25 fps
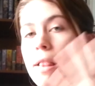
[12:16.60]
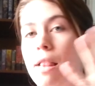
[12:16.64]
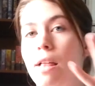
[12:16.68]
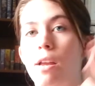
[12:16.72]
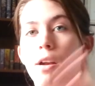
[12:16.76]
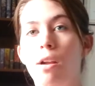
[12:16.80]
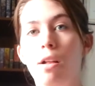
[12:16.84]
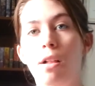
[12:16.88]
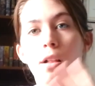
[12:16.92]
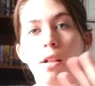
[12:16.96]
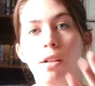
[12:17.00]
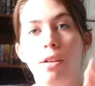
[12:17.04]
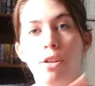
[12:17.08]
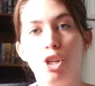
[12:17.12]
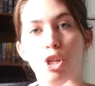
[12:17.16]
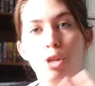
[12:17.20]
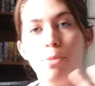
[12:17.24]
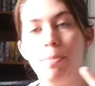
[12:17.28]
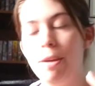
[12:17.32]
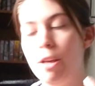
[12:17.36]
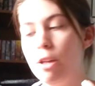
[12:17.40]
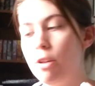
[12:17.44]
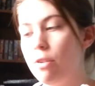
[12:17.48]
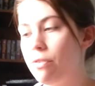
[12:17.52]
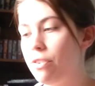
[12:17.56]
little
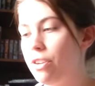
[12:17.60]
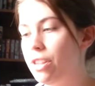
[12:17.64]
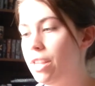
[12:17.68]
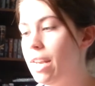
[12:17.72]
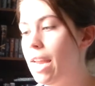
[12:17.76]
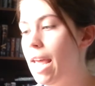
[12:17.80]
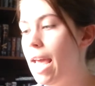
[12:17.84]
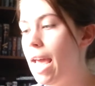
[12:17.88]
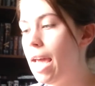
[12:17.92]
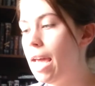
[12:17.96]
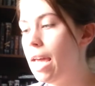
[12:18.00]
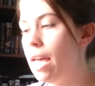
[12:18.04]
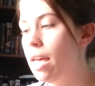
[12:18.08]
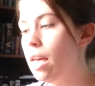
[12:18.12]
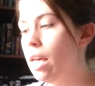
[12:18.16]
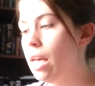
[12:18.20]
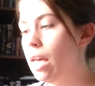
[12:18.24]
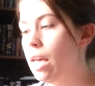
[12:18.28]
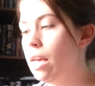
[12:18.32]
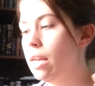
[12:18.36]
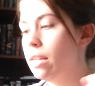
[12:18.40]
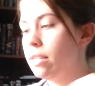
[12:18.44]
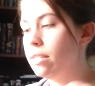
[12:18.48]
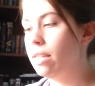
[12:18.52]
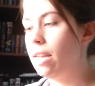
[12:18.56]
spiel for the day.
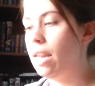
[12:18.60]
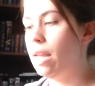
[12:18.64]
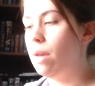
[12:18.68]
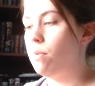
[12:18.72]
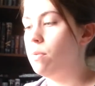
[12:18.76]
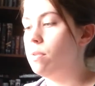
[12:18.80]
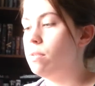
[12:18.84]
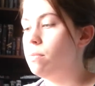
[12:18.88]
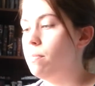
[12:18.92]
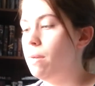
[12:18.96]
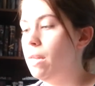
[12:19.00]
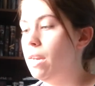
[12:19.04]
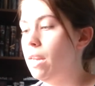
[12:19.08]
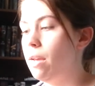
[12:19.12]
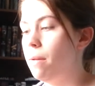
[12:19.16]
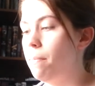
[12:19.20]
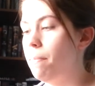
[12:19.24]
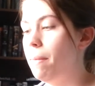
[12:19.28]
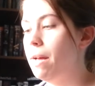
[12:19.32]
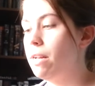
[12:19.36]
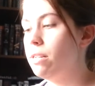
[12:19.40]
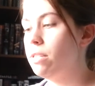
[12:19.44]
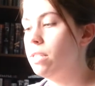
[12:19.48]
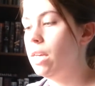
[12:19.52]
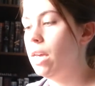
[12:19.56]
Today was Meaning of
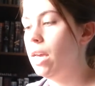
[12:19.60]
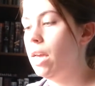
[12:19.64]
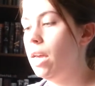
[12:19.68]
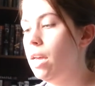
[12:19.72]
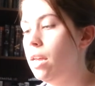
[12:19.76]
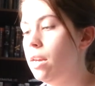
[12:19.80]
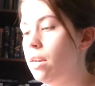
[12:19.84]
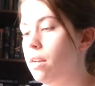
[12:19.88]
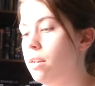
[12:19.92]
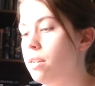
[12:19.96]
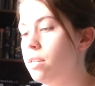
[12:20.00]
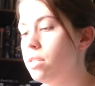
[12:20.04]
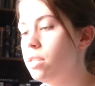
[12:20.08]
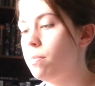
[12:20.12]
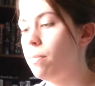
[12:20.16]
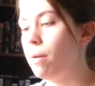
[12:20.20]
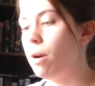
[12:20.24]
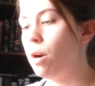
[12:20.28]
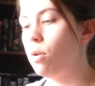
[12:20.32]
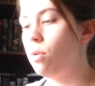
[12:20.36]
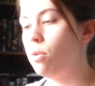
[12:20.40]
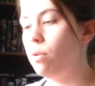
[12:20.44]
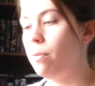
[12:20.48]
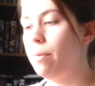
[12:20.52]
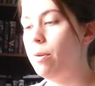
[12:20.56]
Beltane.
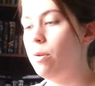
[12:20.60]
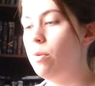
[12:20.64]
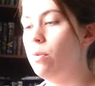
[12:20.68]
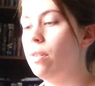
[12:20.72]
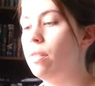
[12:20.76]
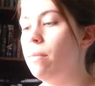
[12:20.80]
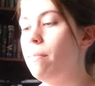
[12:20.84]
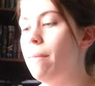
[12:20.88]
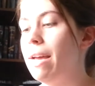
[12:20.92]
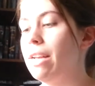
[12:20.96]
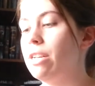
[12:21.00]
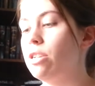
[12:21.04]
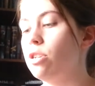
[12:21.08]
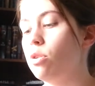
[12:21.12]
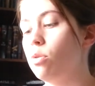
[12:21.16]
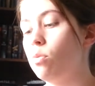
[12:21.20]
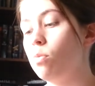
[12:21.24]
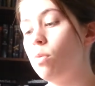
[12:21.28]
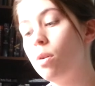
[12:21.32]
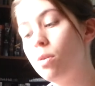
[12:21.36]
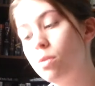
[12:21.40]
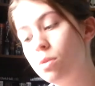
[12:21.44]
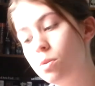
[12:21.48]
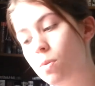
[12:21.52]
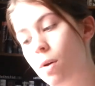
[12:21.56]
Tomorrow we'll be doing the Magical
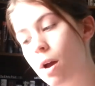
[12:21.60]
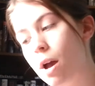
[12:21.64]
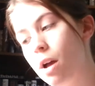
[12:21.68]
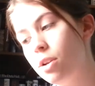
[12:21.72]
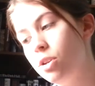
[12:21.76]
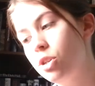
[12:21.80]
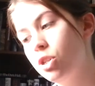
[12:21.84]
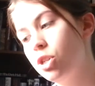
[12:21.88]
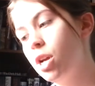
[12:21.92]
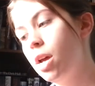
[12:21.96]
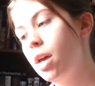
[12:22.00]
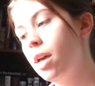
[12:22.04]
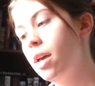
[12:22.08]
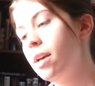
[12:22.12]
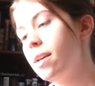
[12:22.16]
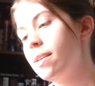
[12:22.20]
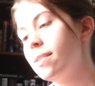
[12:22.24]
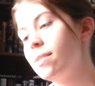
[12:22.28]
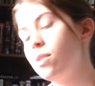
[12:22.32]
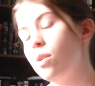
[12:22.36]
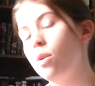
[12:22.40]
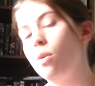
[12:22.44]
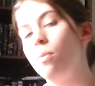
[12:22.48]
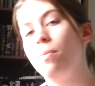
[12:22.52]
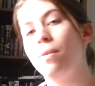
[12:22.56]
Rose Wash.
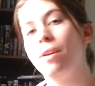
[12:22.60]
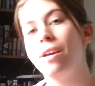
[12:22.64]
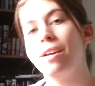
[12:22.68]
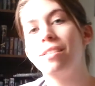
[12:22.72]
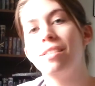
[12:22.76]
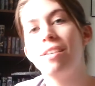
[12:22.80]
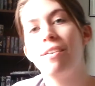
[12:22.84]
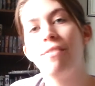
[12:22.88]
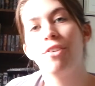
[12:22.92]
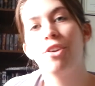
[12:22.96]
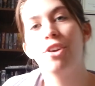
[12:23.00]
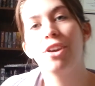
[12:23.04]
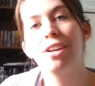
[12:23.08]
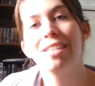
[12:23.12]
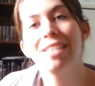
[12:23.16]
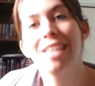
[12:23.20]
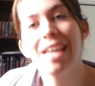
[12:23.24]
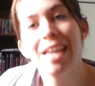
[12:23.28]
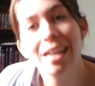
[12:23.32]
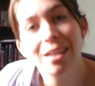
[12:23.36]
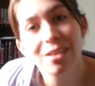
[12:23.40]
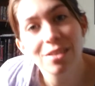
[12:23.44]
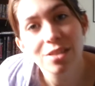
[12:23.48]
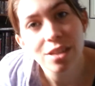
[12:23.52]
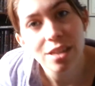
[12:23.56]
So I hope you guys have a great
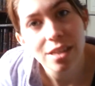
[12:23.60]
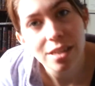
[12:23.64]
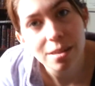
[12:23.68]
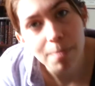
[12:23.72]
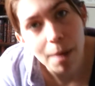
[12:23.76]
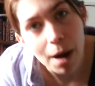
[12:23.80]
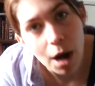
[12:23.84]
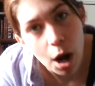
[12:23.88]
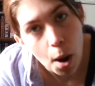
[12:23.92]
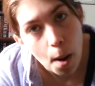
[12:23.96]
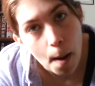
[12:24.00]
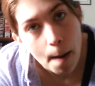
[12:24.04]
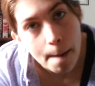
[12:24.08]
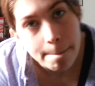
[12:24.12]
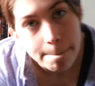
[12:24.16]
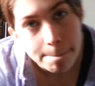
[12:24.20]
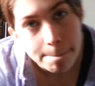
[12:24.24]
day, and I'll see you tomorrow.